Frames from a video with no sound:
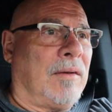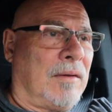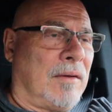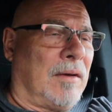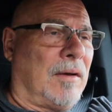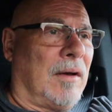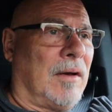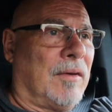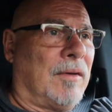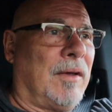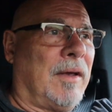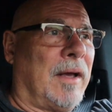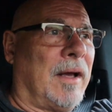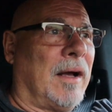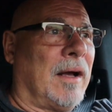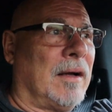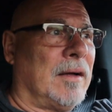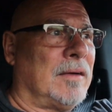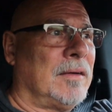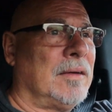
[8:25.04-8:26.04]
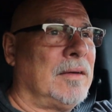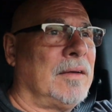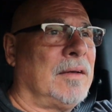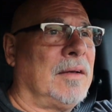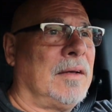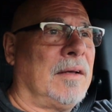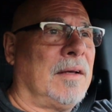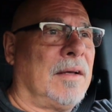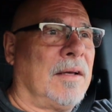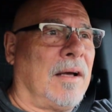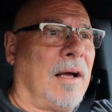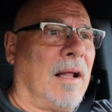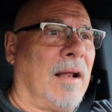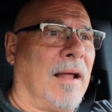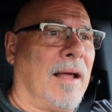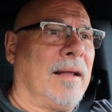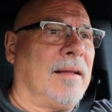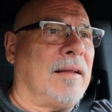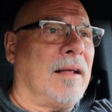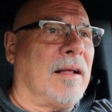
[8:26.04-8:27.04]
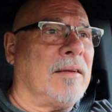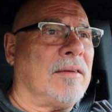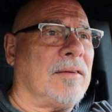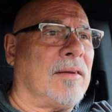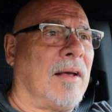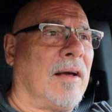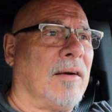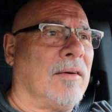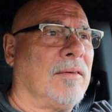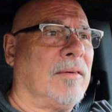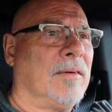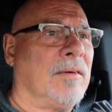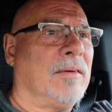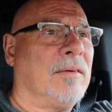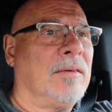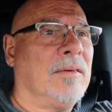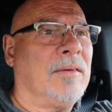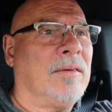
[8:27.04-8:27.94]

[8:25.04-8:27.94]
oh yeah, I like that sound.